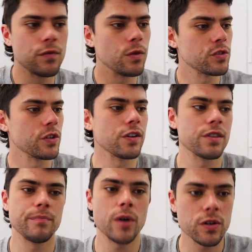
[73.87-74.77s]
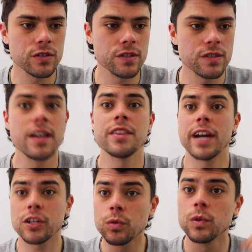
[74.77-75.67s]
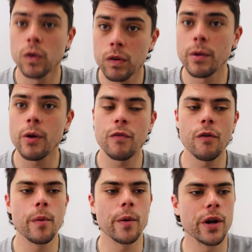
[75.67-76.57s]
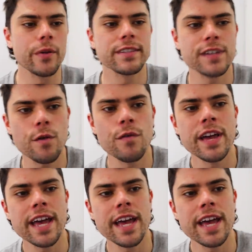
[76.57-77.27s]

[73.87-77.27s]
You've also got the boxes, the actual lawnmower 4.0 itself,